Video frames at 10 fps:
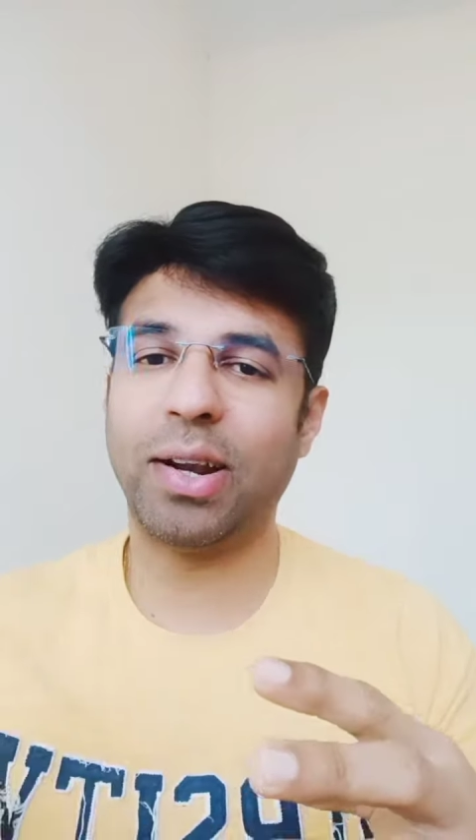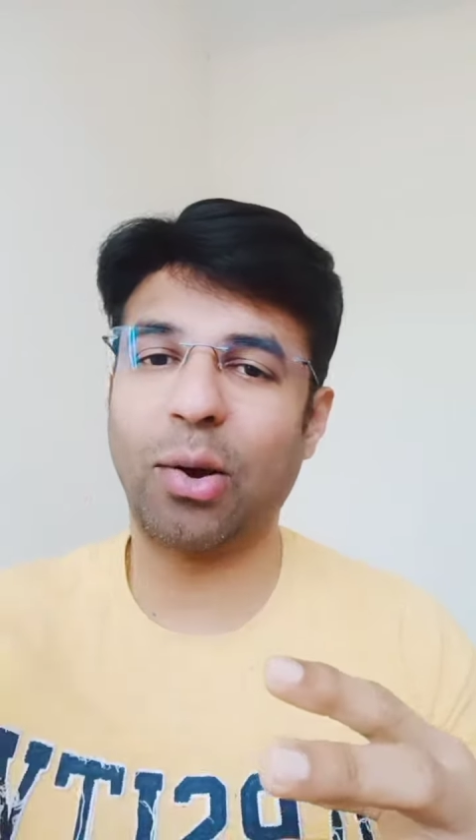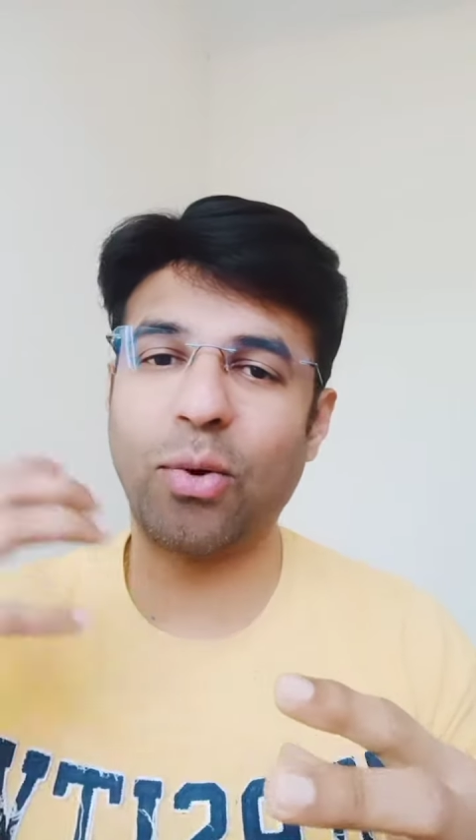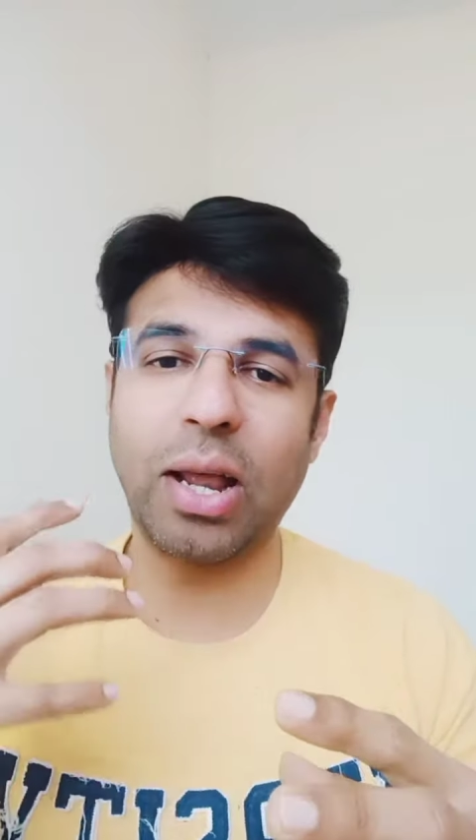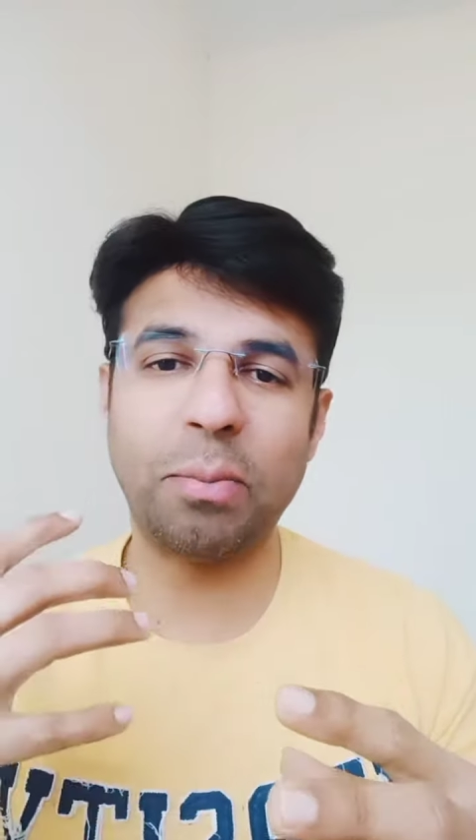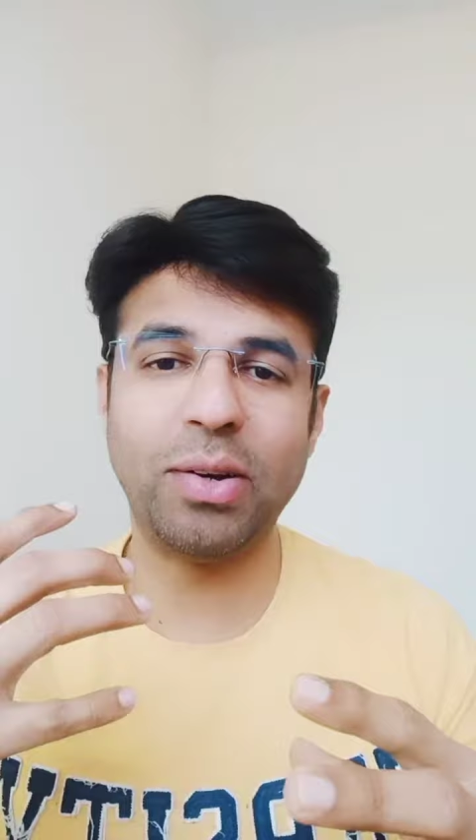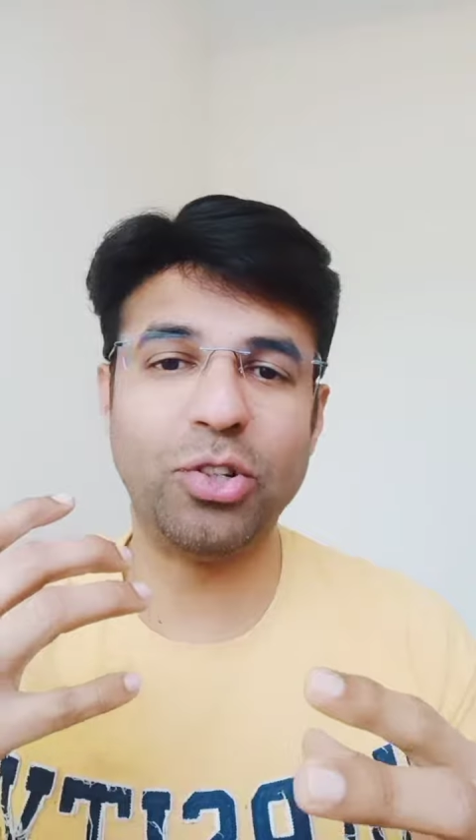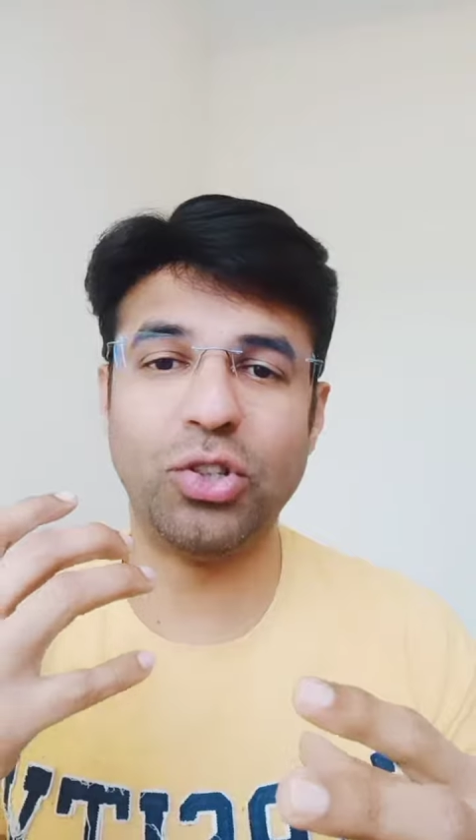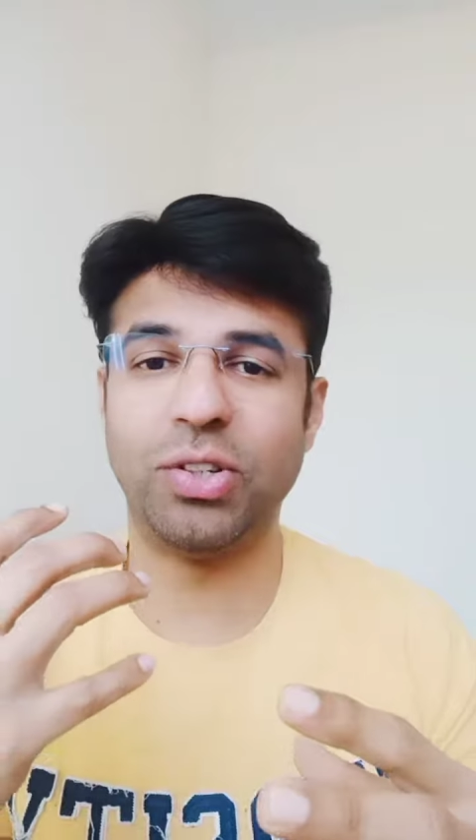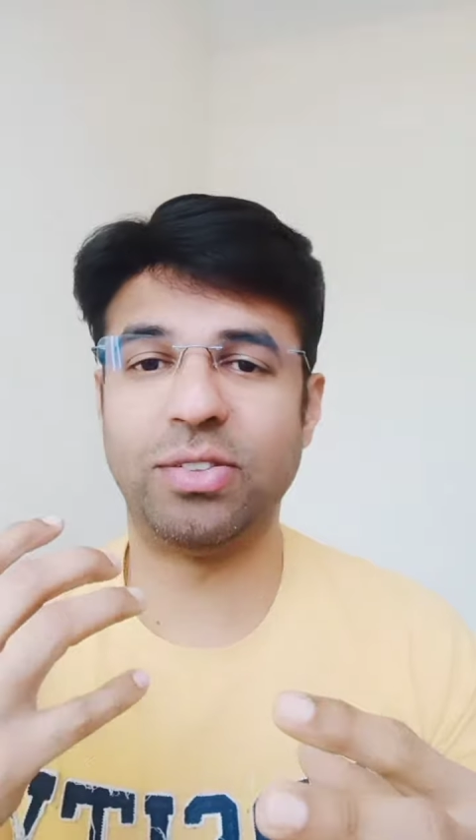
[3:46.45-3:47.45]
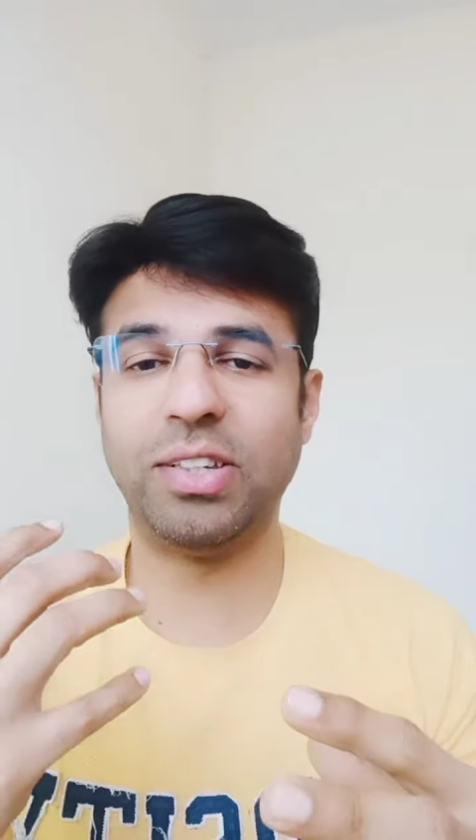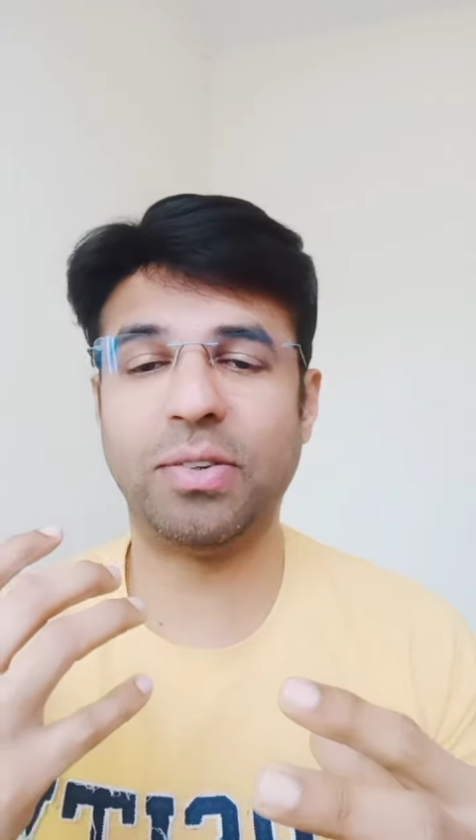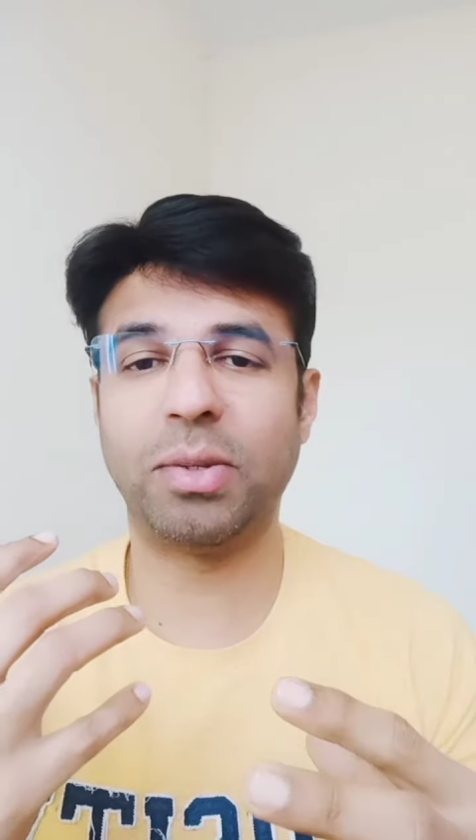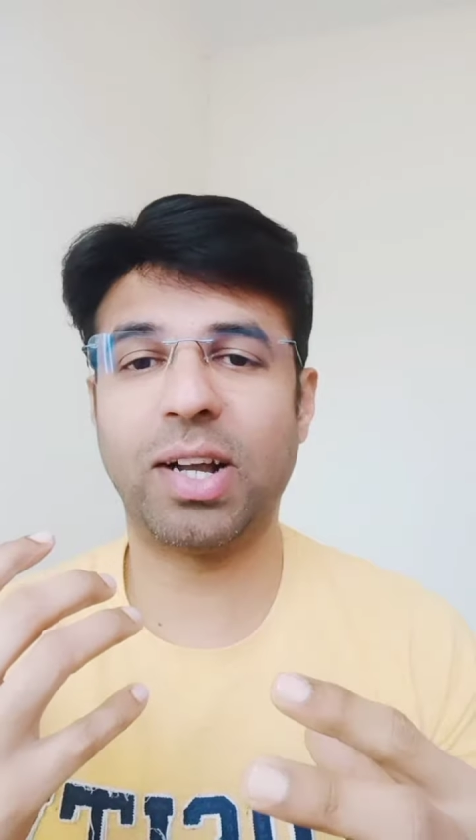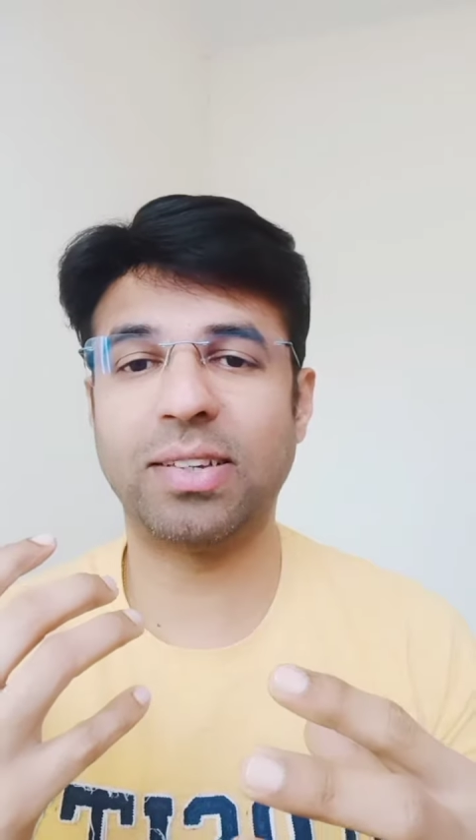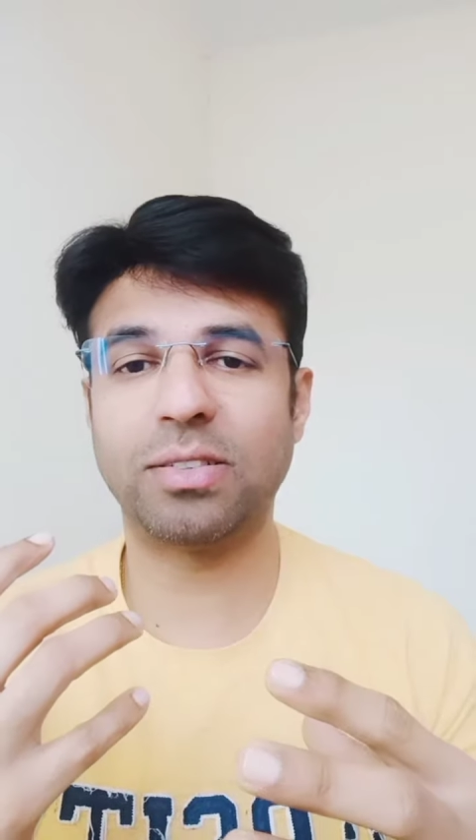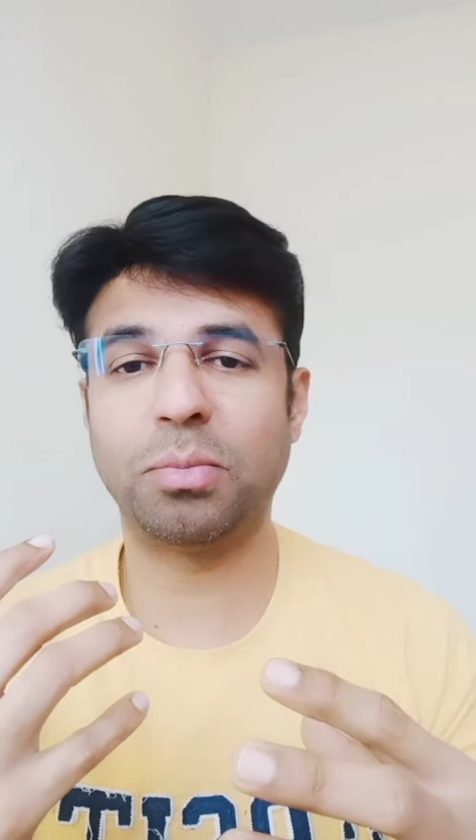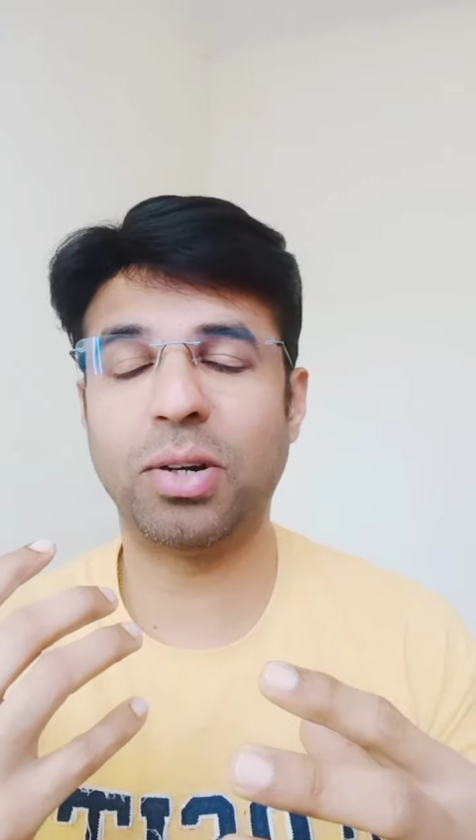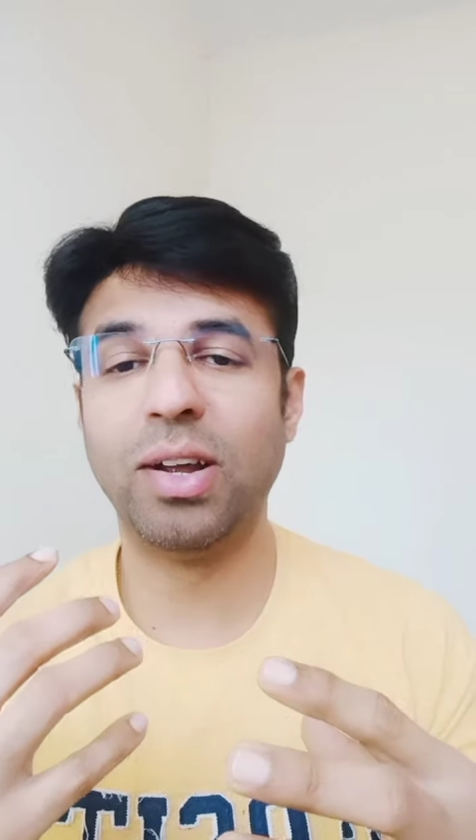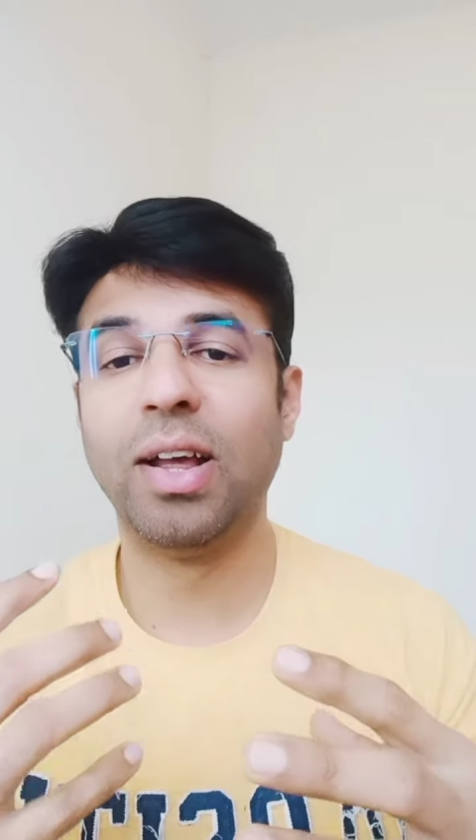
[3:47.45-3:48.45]
requirement which you receive from the
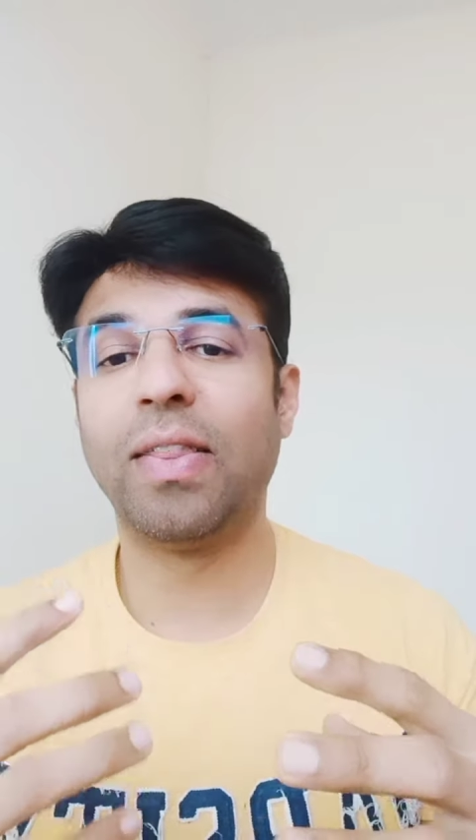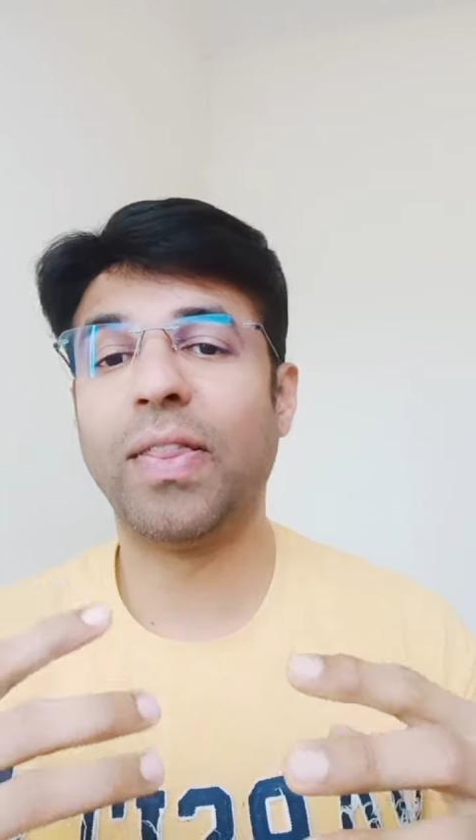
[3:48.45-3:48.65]
customer.